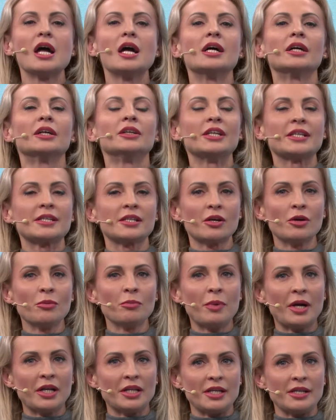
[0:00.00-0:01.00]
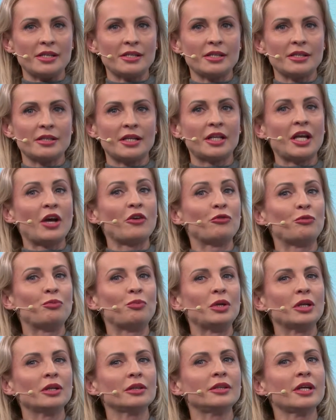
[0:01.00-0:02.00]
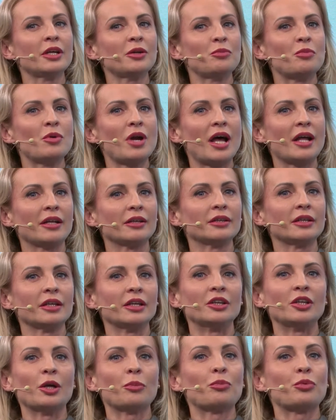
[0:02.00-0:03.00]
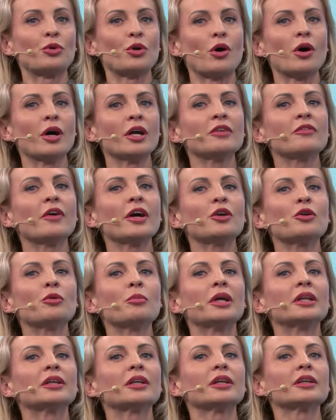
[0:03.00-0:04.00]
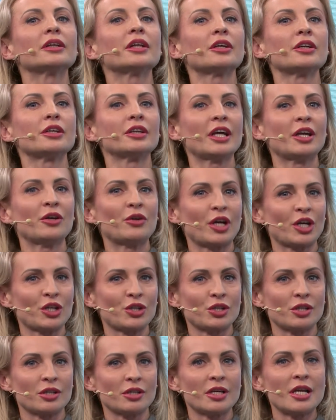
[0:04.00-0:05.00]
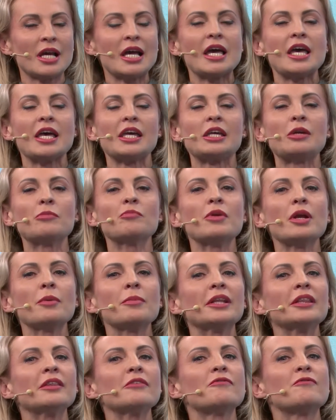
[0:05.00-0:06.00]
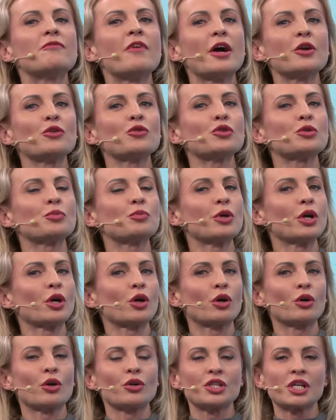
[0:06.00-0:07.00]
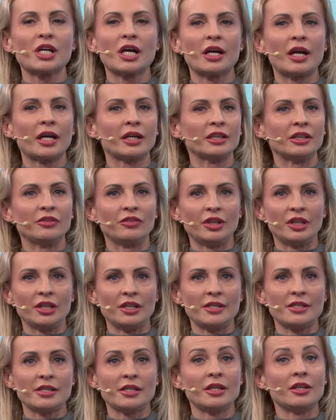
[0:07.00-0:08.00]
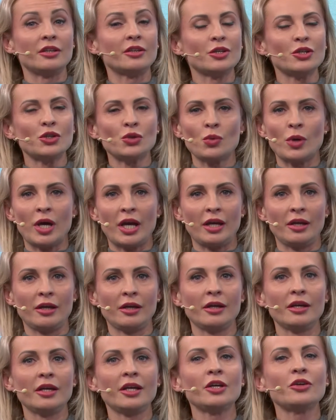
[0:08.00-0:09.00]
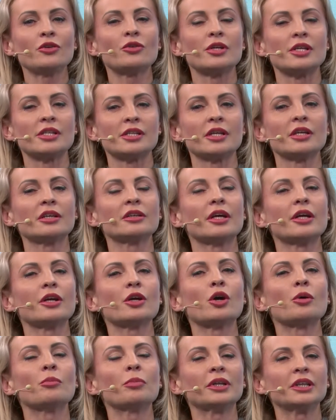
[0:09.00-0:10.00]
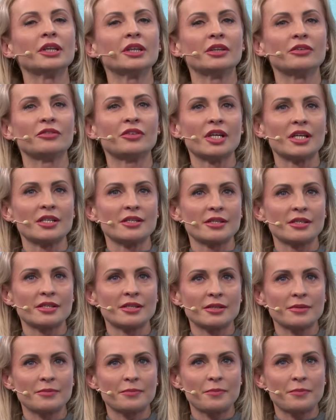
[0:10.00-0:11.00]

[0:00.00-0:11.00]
These companies that have built their brand in the pro-environmental direction implement various pro-ecological activities, in this way increasing their competitiveness.